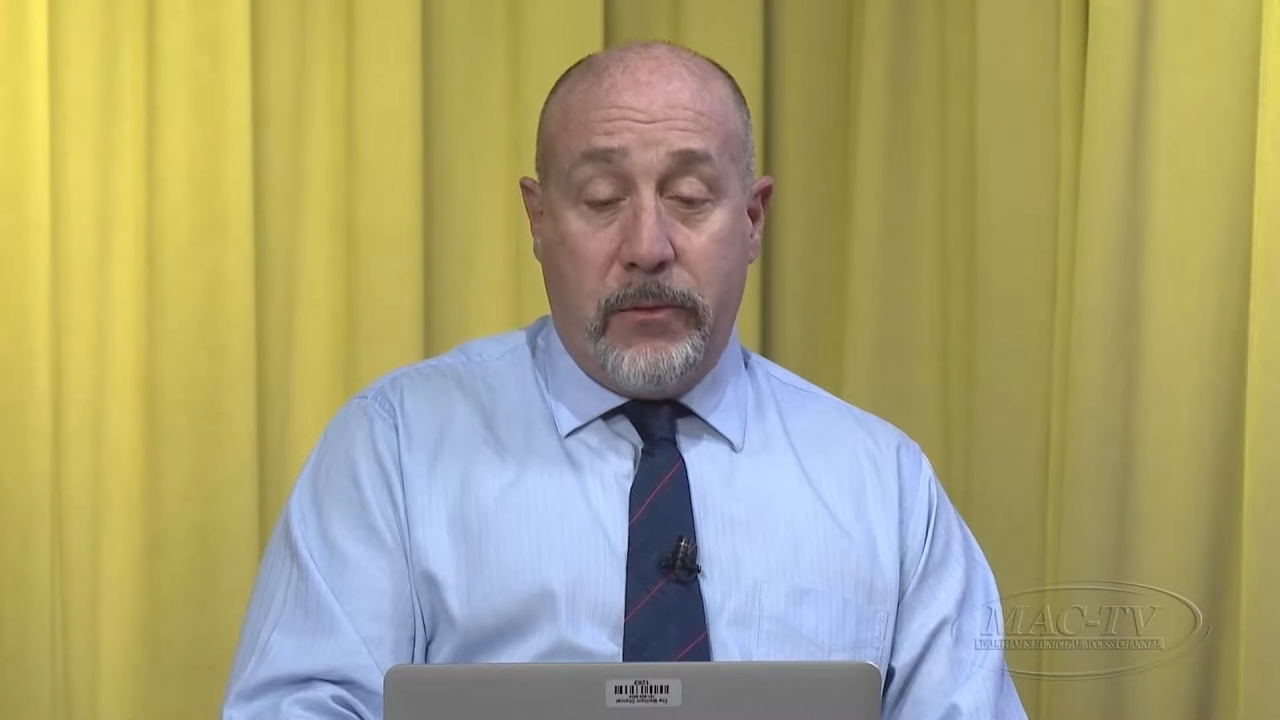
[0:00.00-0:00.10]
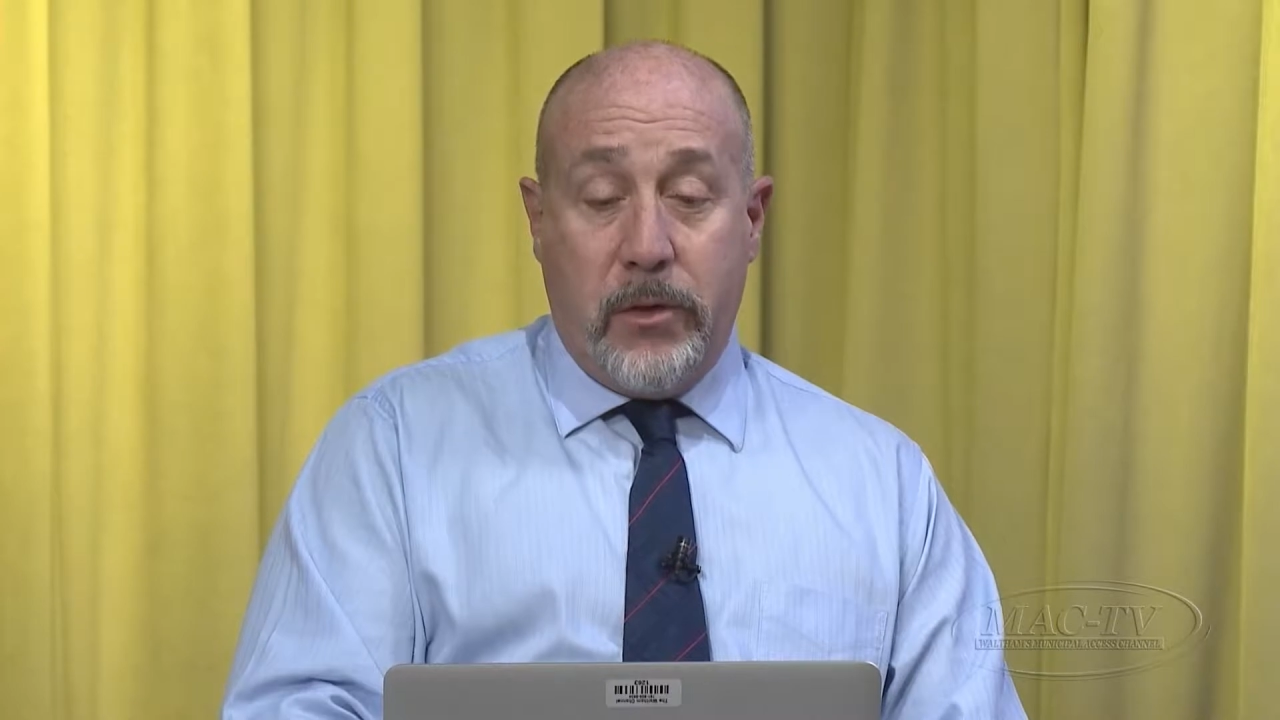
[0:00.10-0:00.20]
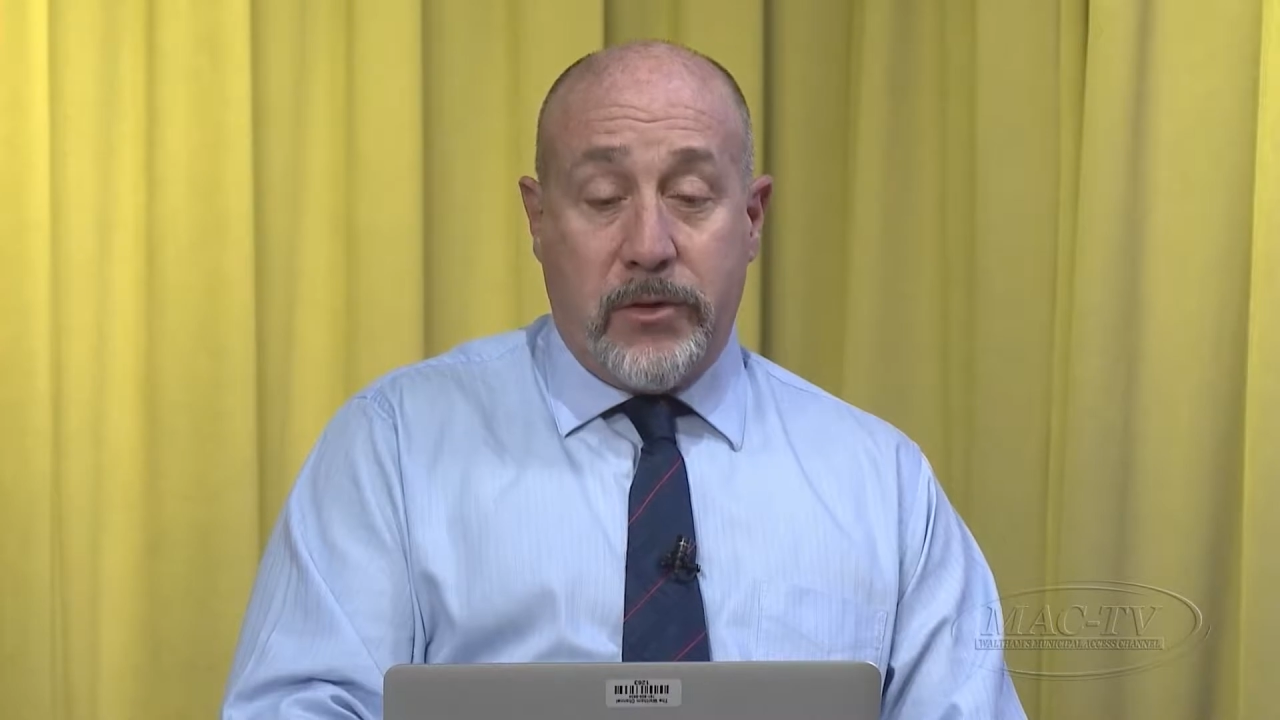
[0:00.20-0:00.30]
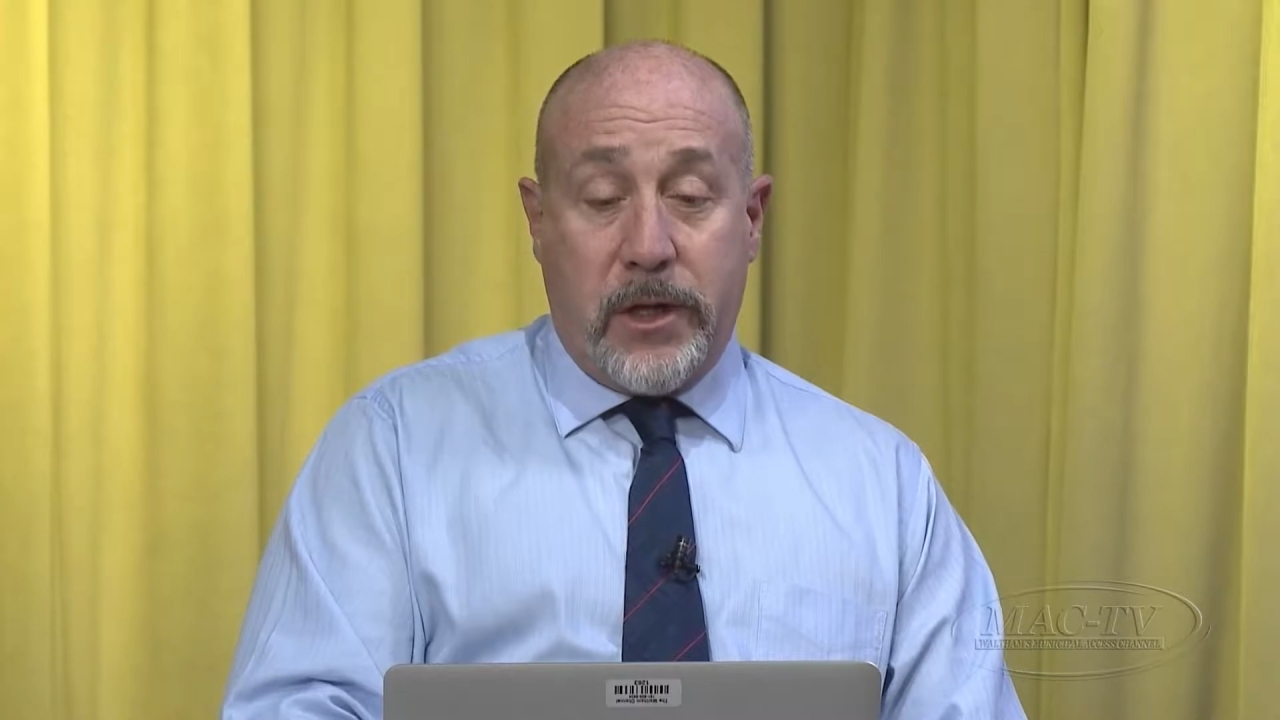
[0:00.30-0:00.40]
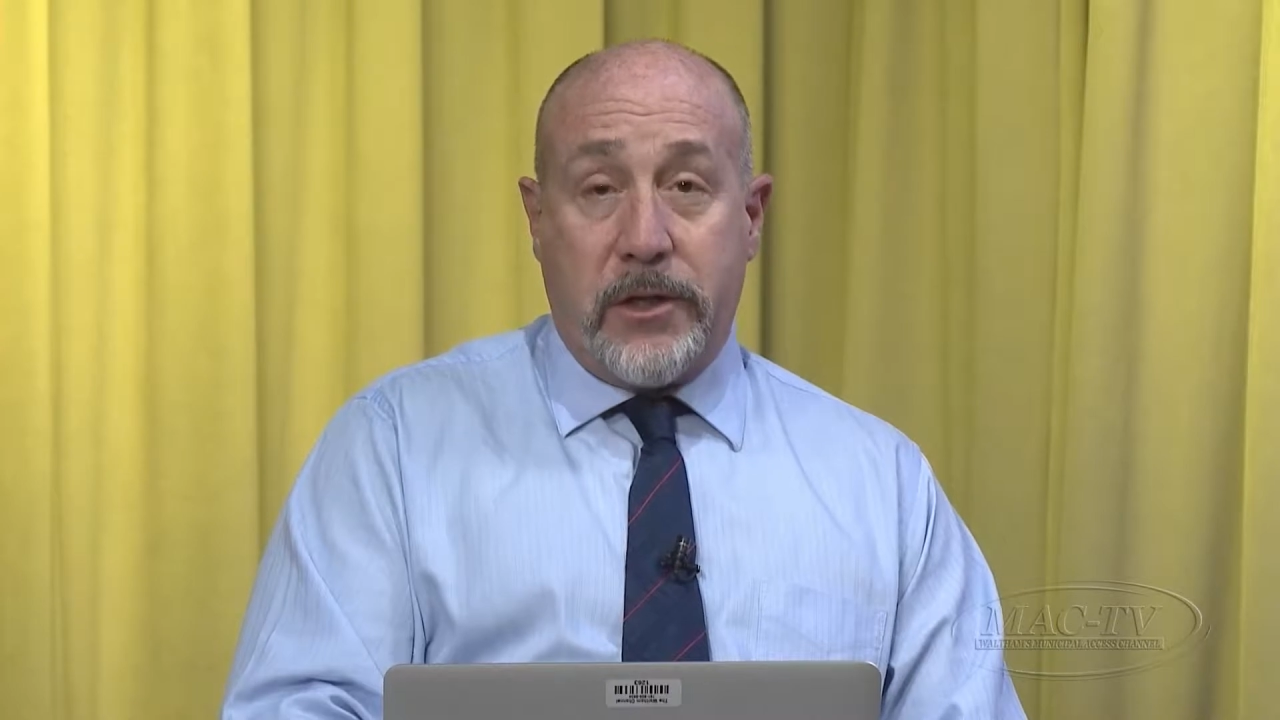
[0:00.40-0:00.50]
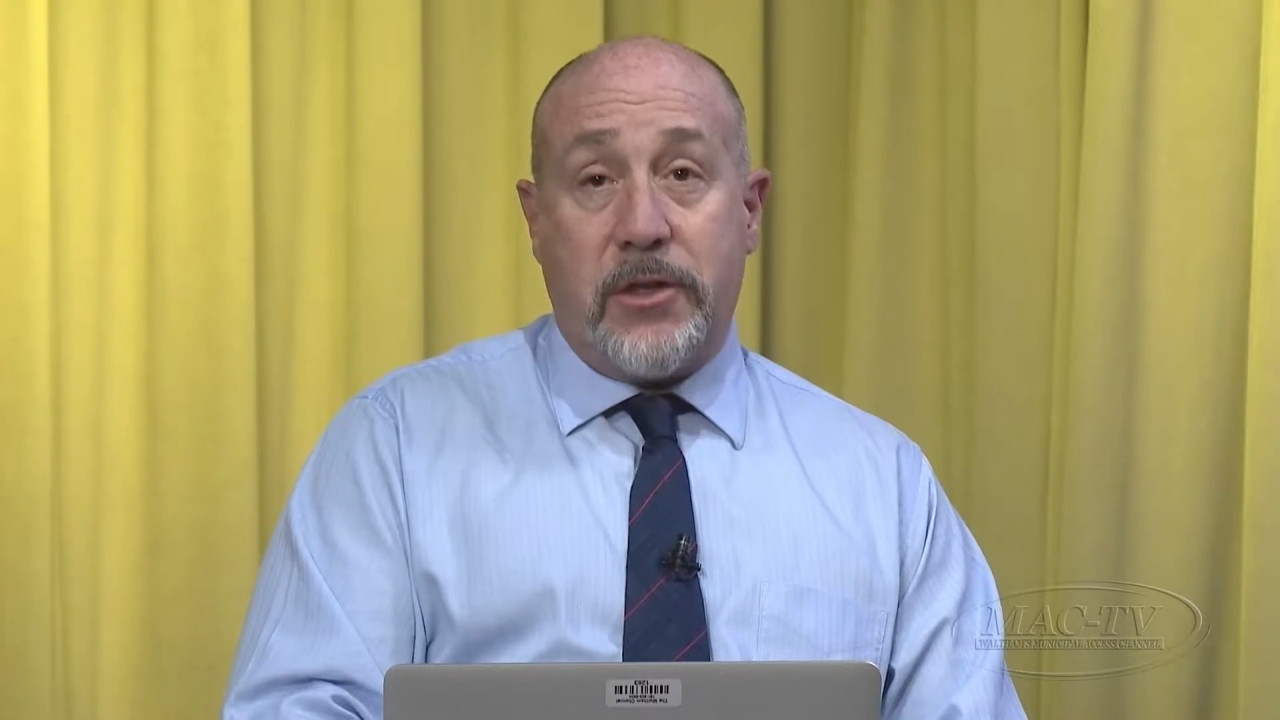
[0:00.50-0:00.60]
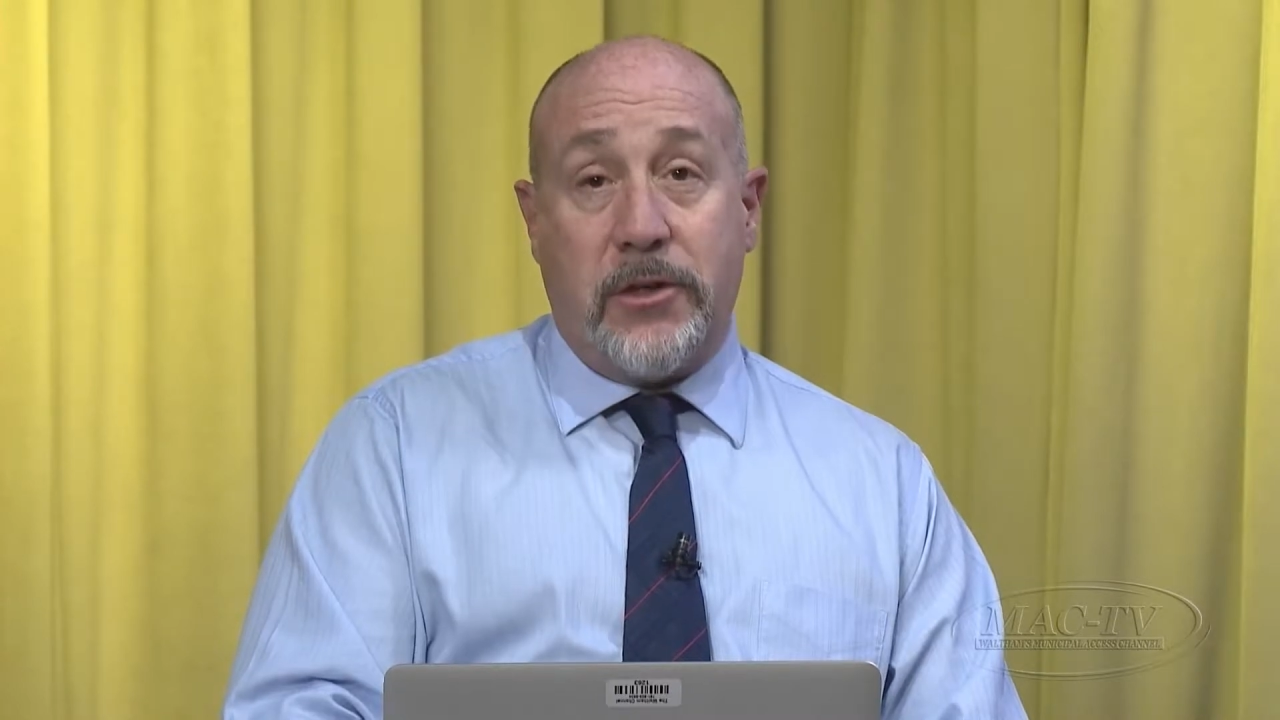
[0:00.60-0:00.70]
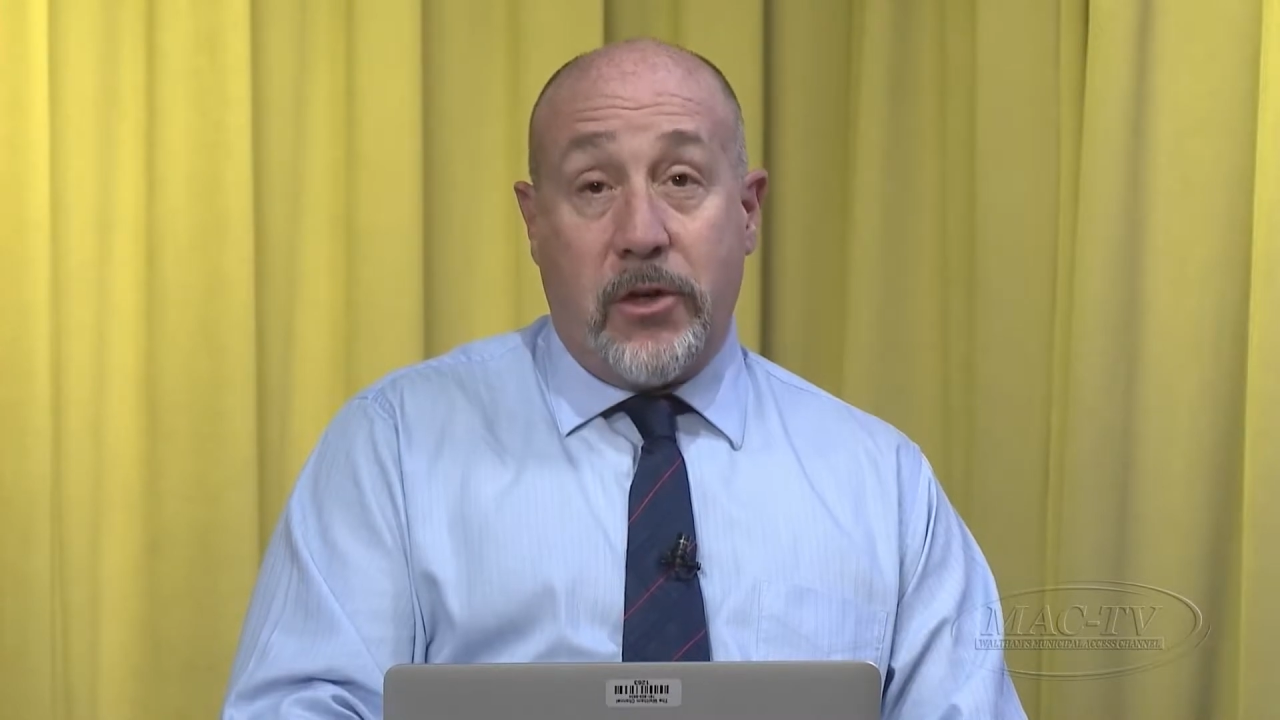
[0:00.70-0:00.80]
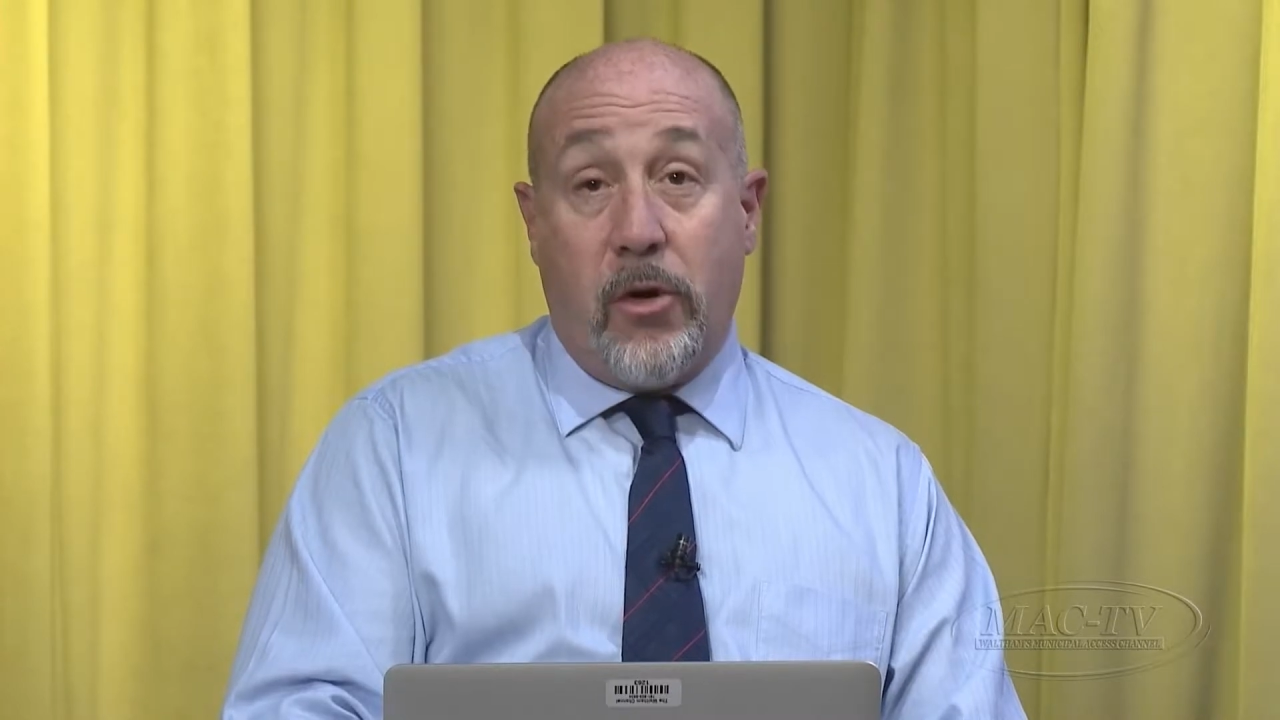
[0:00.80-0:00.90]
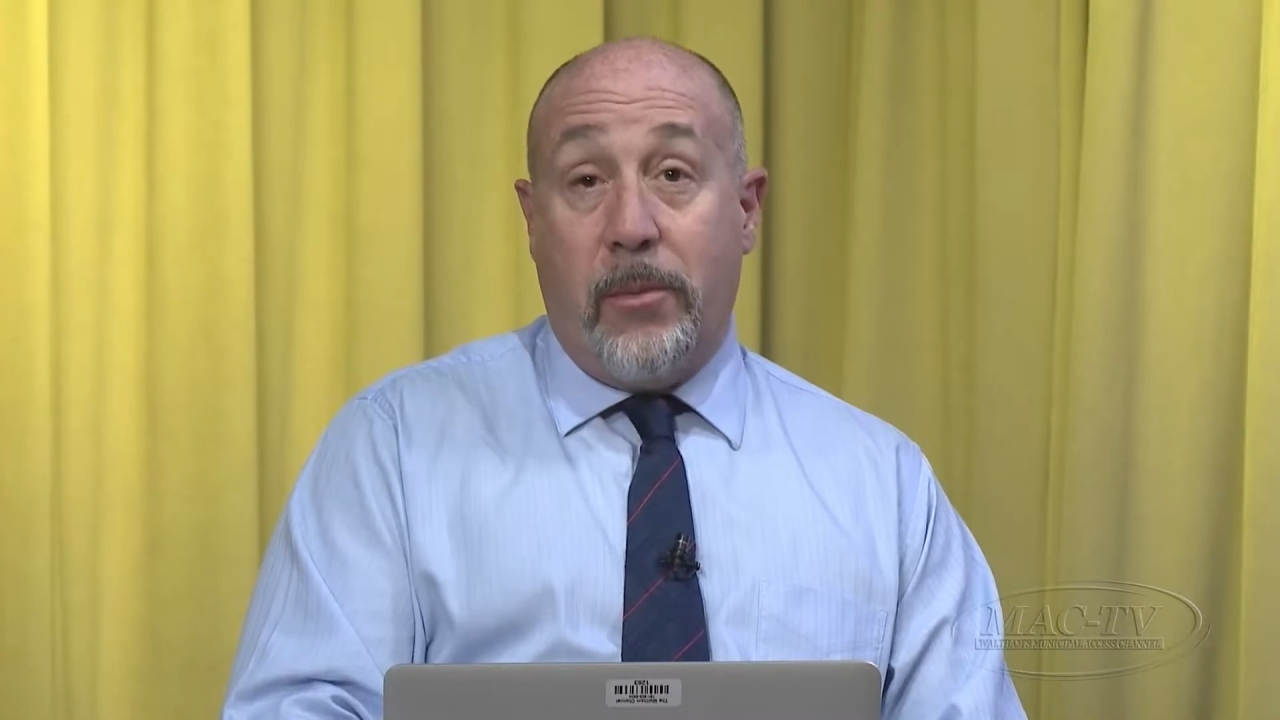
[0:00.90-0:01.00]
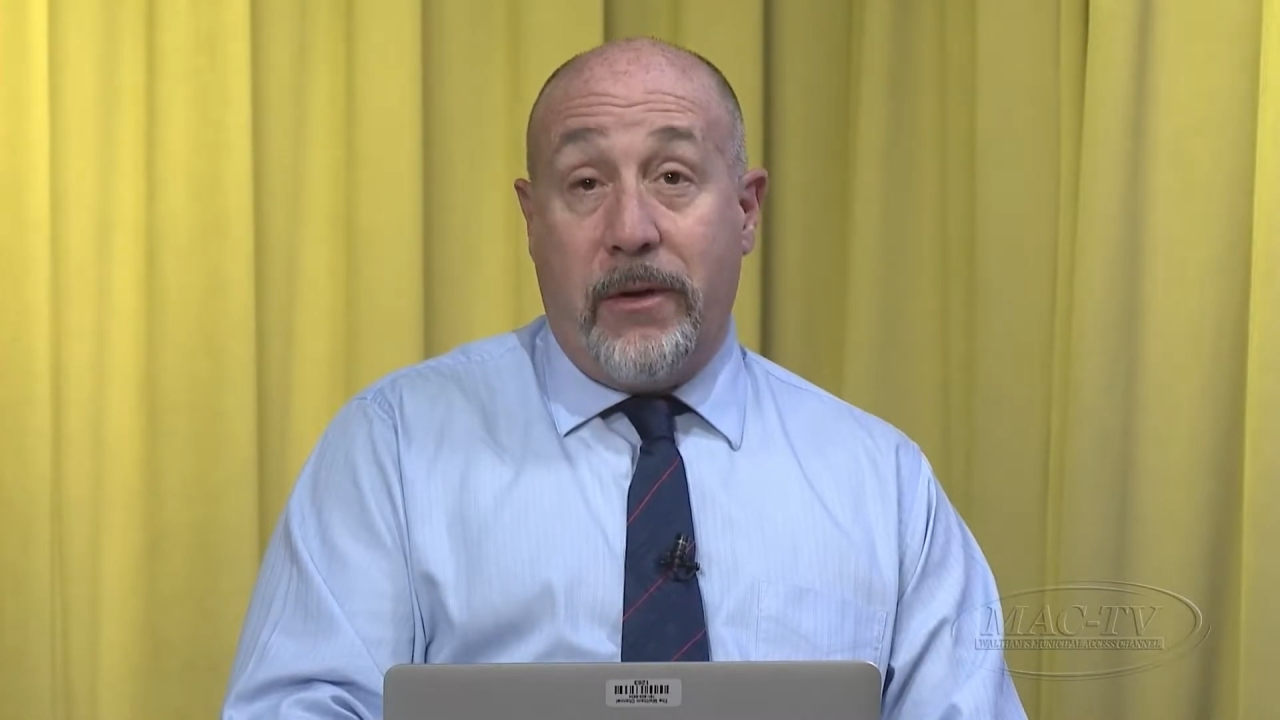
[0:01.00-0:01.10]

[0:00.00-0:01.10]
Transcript: use an extension cord,